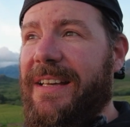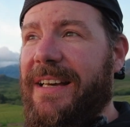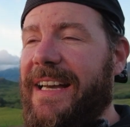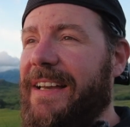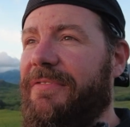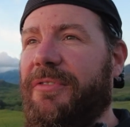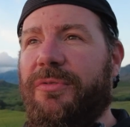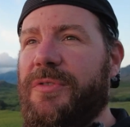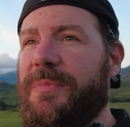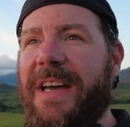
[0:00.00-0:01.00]
I have full
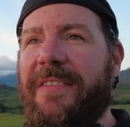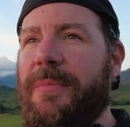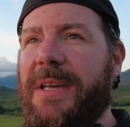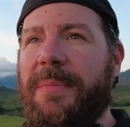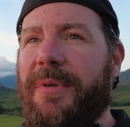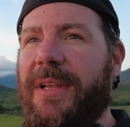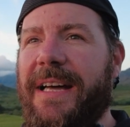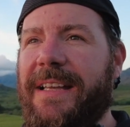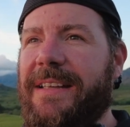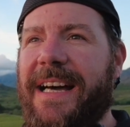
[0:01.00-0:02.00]
respect for people
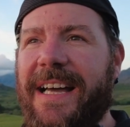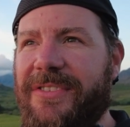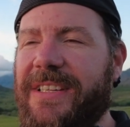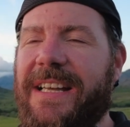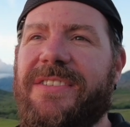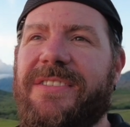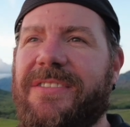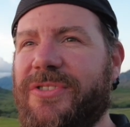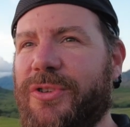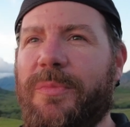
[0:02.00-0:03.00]
like Nigel Danson,
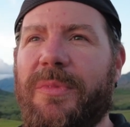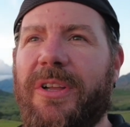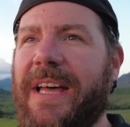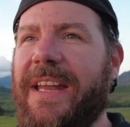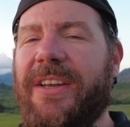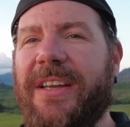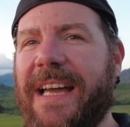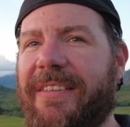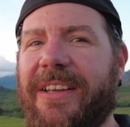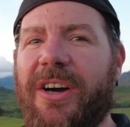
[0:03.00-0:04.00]
Stuart McGlenn and
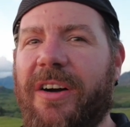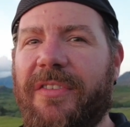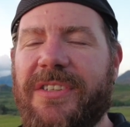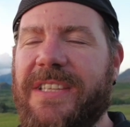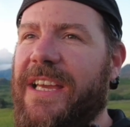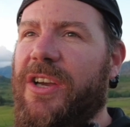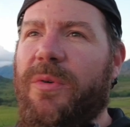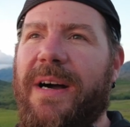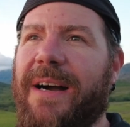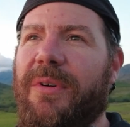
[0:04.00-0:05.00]
Gary Goff, because they
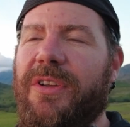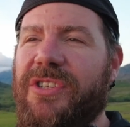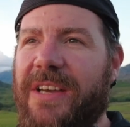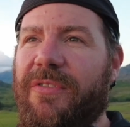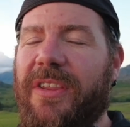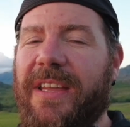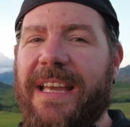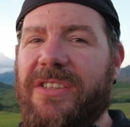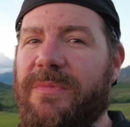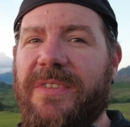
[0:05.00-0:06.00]
go out and generally they
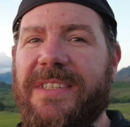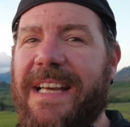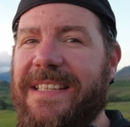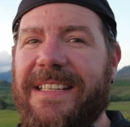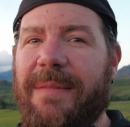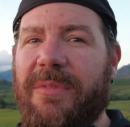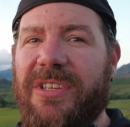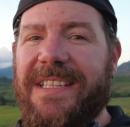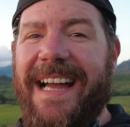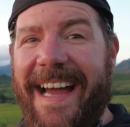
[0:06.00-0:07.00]
get some fantastic
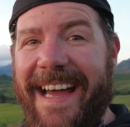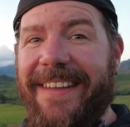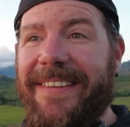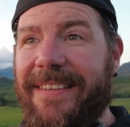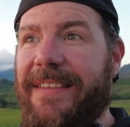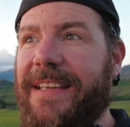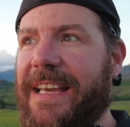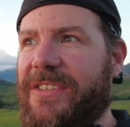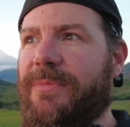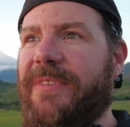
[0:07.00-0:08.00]
images and they
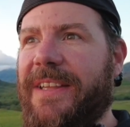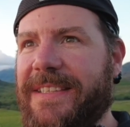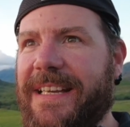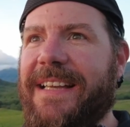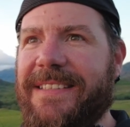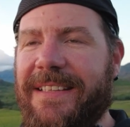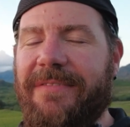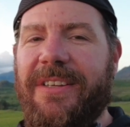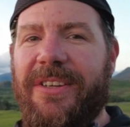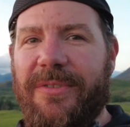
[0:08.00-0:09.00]
get some fantastic
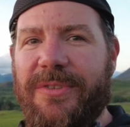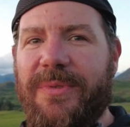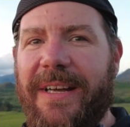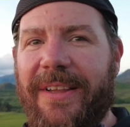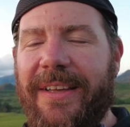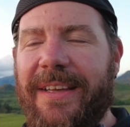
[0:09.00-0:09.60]
video as well.